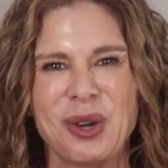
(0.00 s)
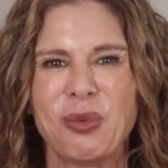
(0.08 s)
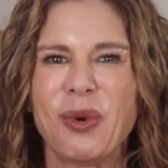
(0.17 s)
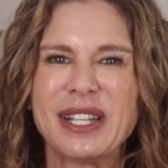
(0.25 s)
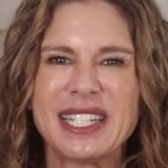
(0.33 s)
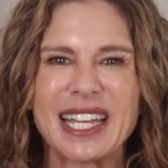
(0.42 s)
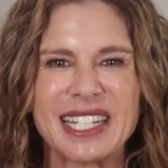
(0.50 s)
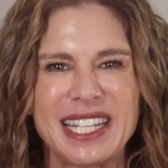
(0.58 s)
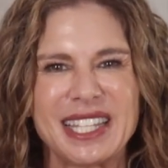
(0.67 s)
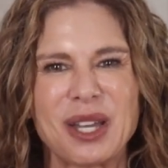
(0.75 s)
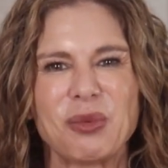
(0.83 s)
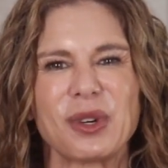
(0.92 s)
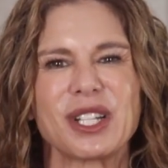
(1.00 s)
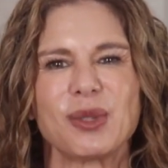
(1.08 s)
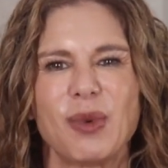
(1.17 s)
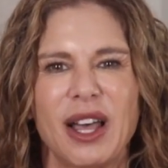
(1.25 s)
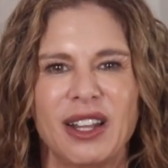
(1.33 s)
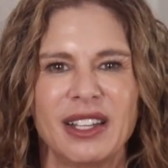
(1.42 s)
One technique that works
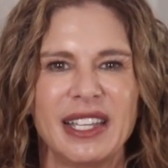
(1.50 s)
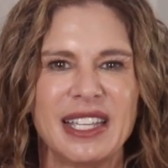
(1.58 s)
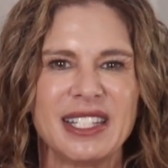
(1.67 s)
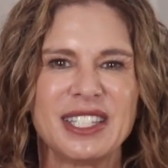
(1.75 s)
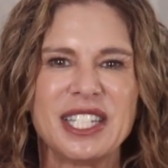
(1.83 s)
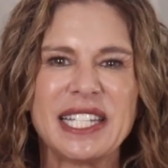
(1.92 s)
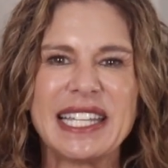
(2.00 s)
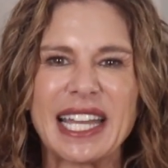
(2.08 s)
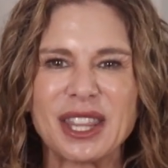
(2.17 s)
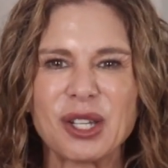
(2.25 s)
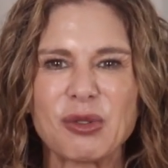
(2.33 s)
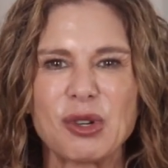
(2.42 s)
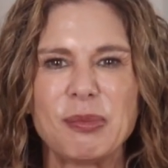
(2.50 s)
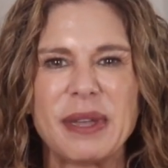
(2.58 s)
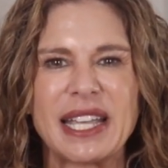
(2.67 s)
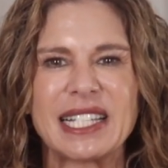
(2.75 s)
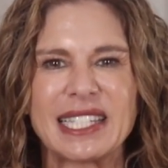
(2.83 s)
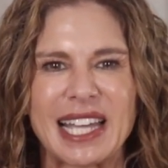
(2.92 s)
well is to get the group
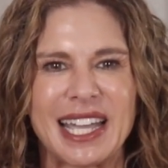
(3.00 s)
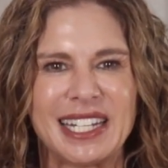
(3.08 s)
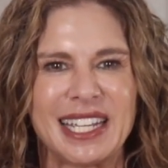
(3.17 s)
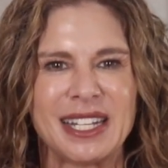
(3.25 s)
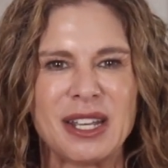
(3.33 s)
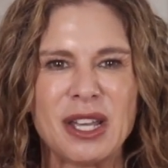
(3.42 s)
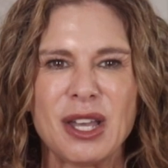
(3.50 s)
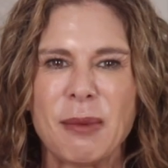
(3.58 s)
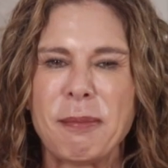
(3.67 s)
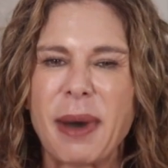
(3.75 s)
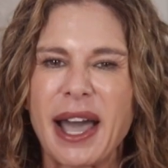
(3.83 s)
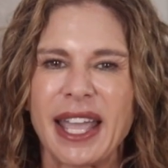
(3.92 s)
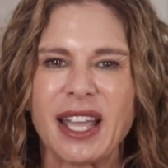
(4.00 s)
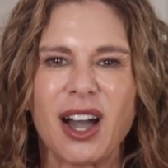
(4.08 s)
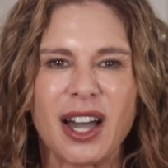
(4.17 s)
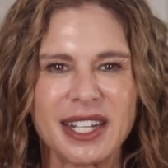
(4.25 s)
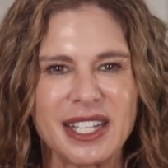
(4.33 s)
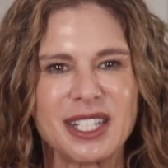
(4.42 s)
excited by
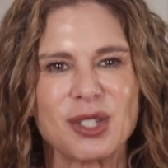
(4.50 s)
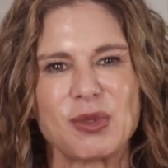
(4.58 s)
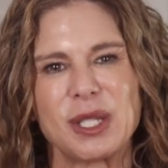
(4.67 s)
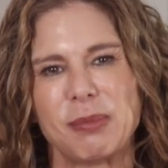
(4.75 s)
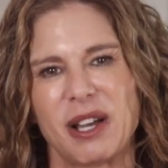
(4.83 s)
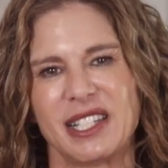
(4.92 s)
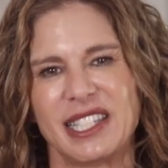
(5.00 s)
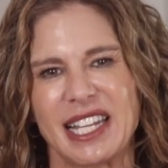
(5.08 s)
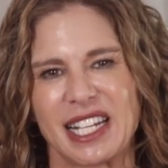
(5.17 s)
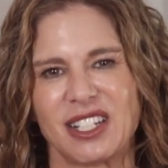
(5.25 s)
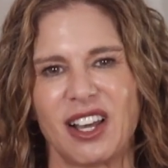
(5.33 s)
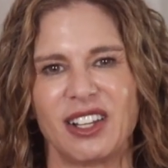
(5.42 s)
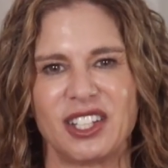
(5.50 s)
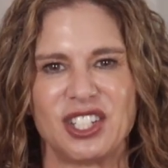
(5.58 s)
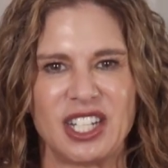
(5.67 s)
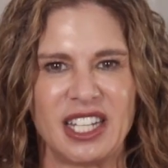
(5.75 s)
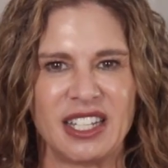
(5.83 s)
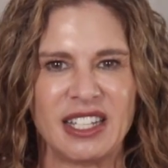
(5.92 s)
audience response
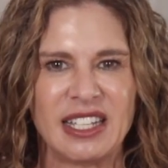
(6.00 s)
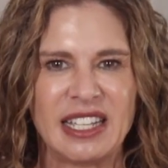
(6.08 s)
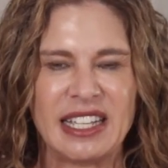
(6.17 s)
technology.